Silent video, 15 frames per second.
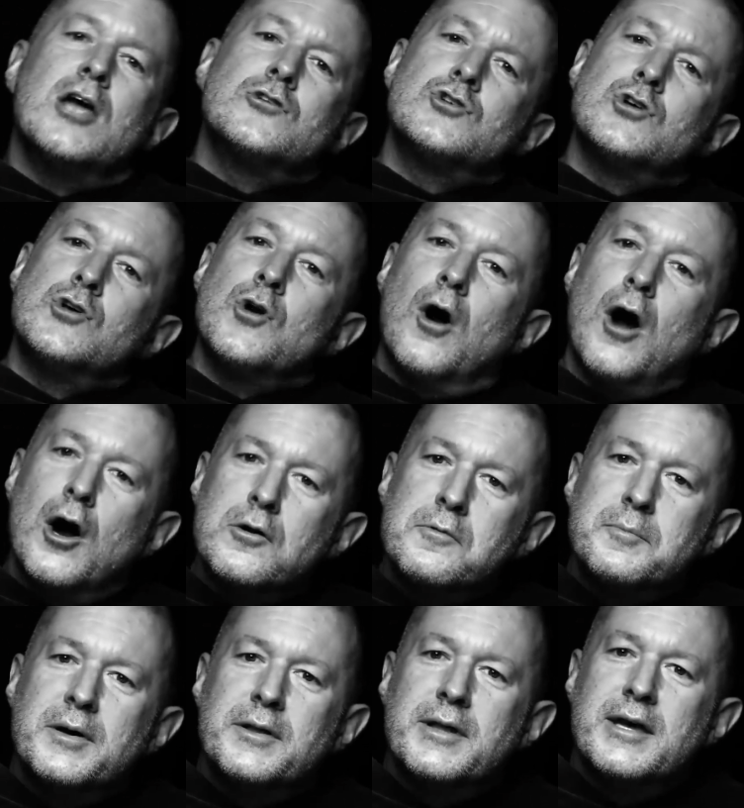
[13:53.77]
to your
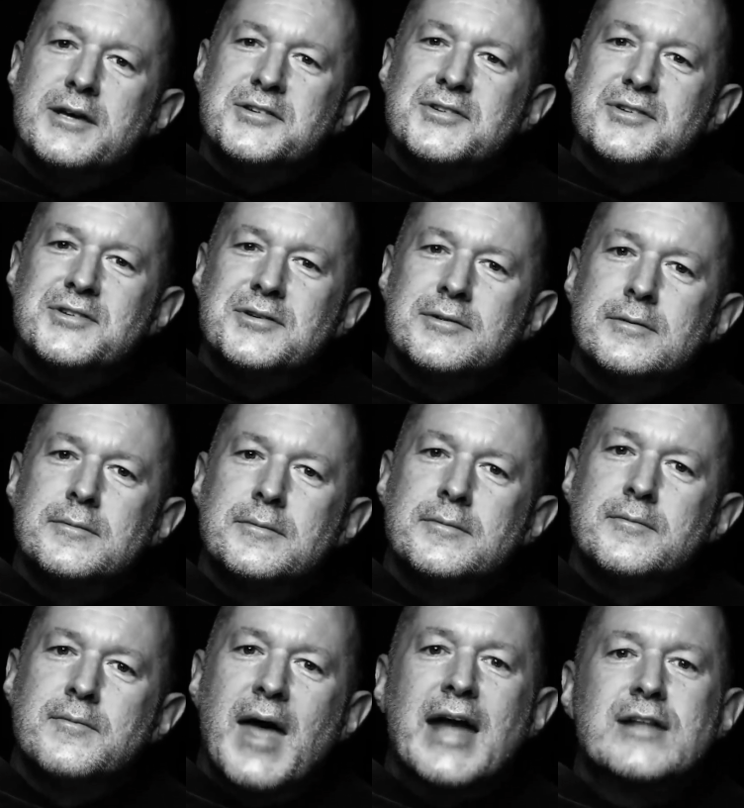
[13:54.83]
openness
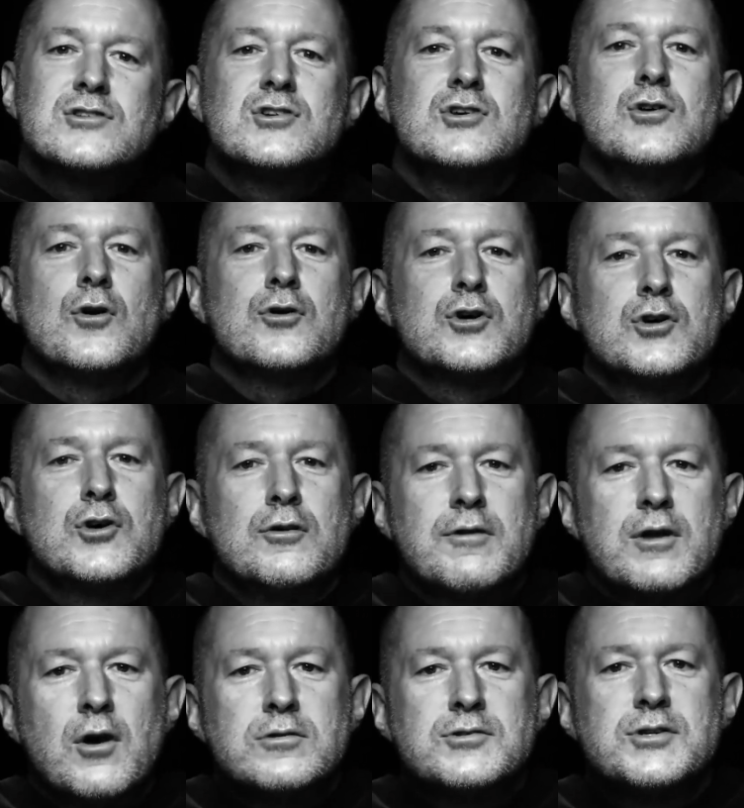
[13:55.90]
and to your
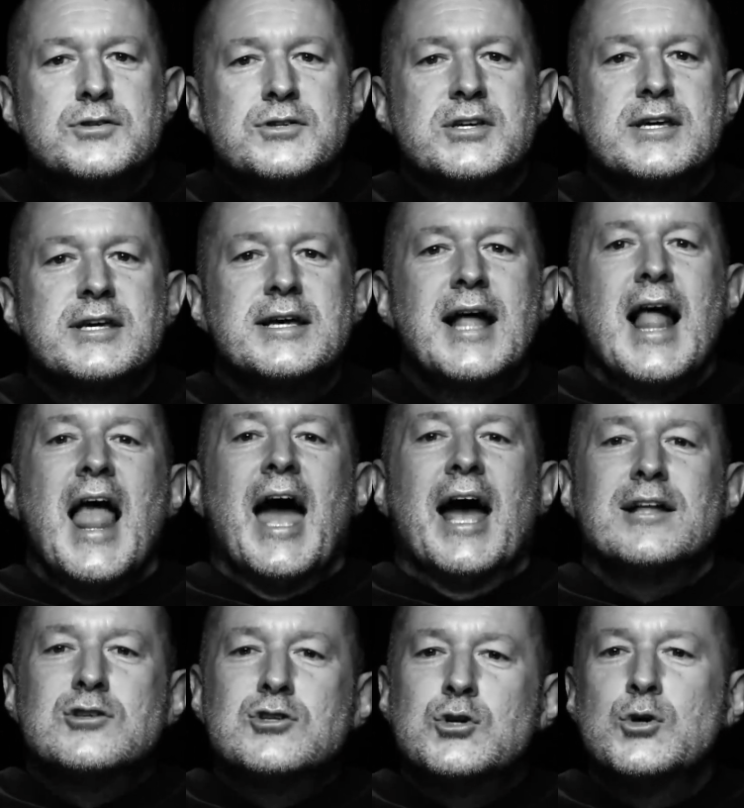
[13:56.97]
curiosity
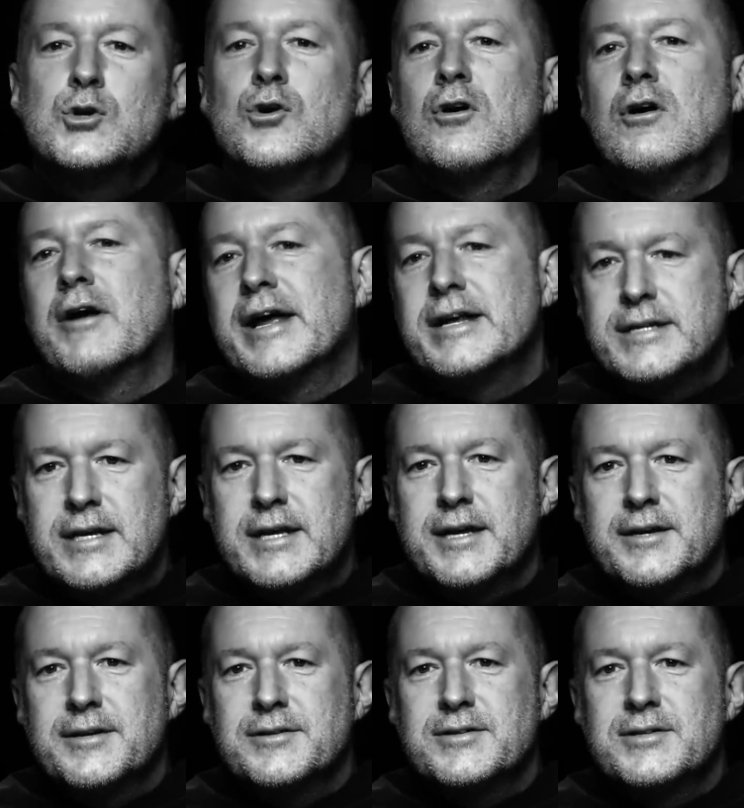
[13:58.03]
and to your
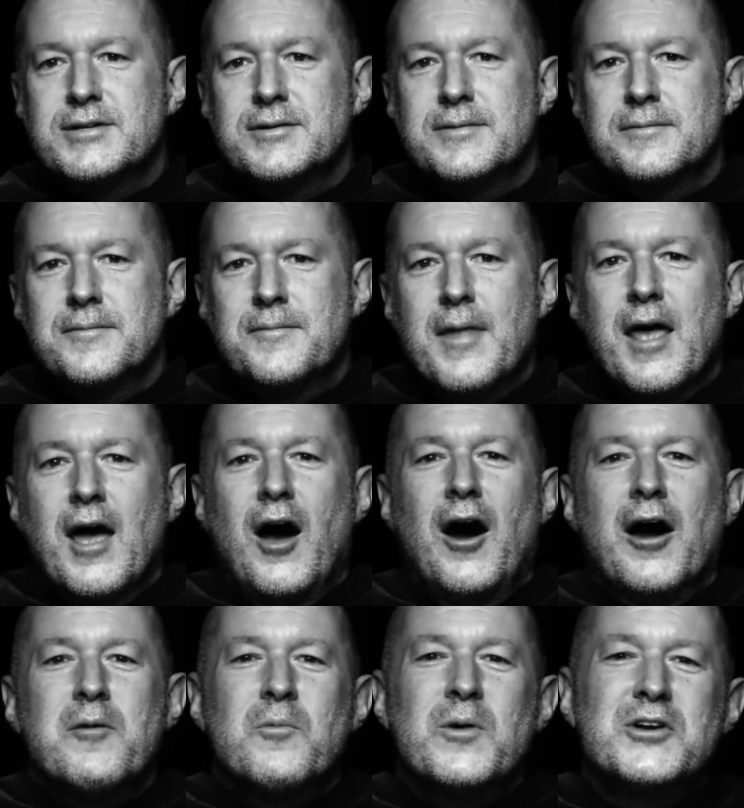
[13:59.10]
ideas,
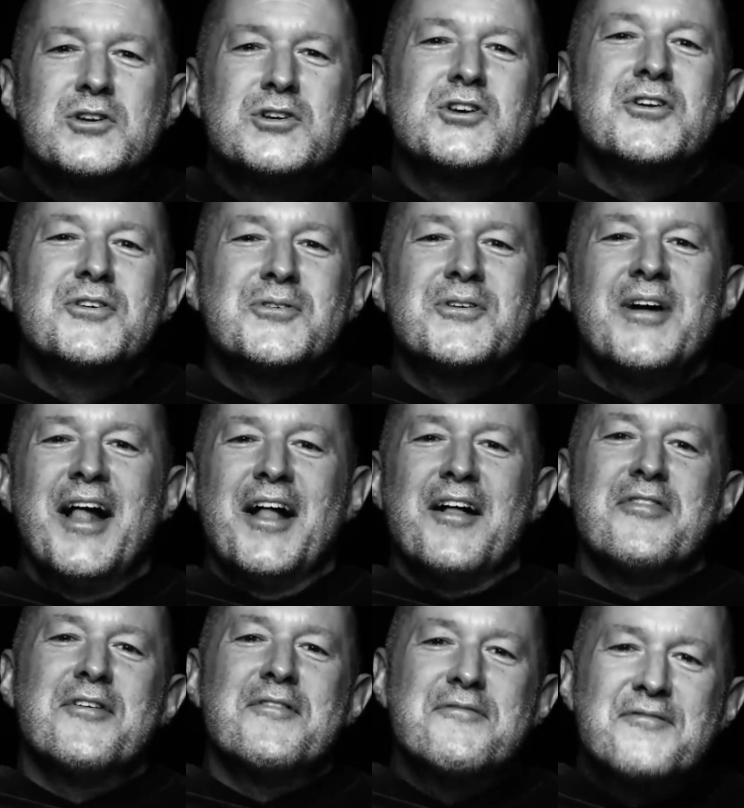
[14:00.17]
I wish you
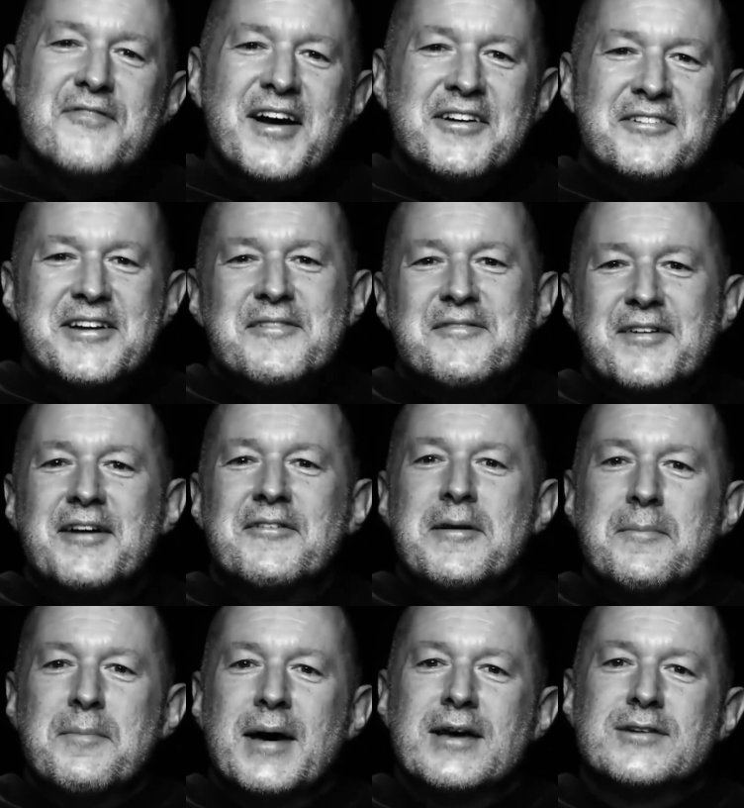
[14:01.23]
the very, very
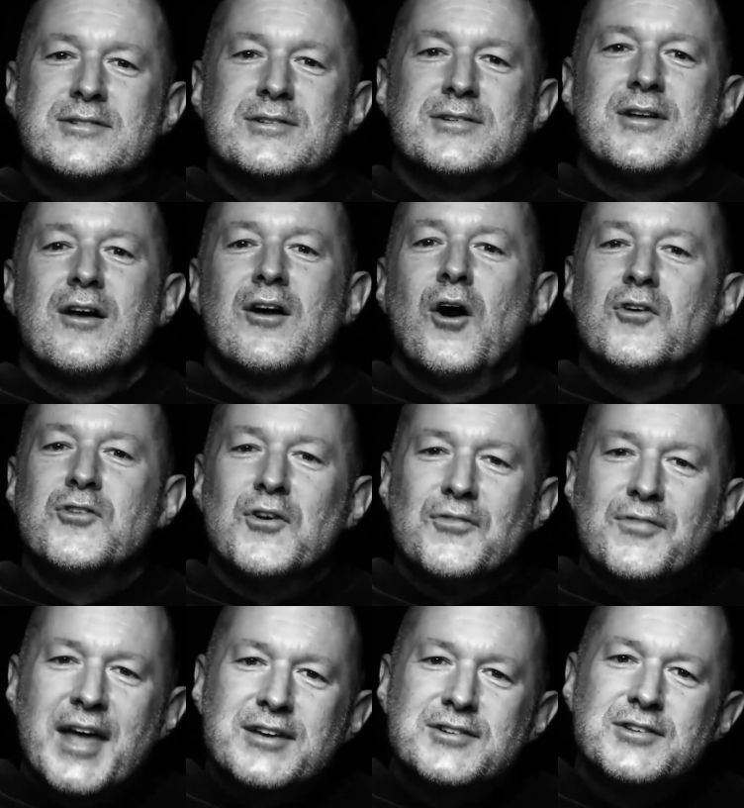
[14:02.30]
best on your
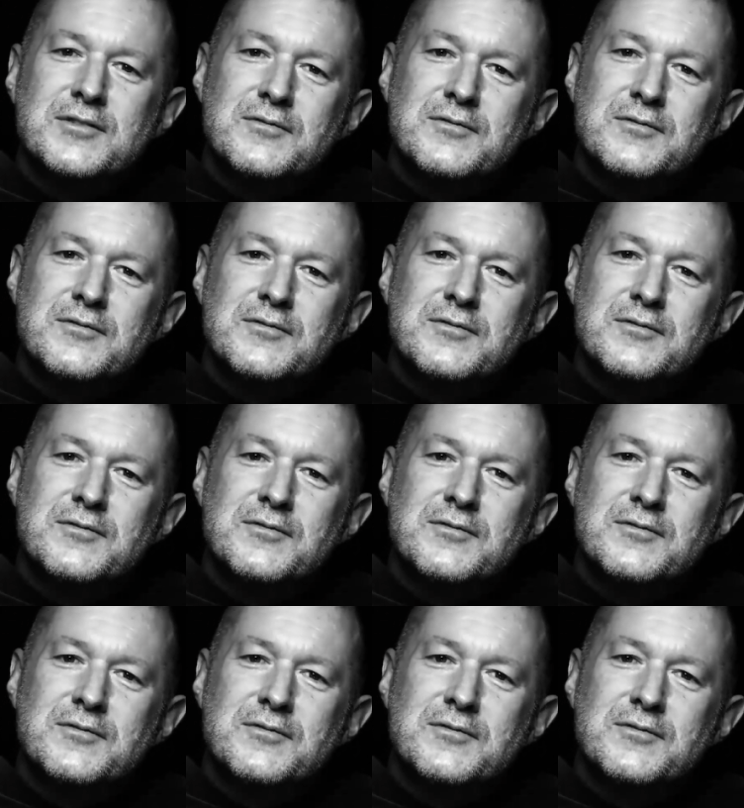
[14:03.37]
next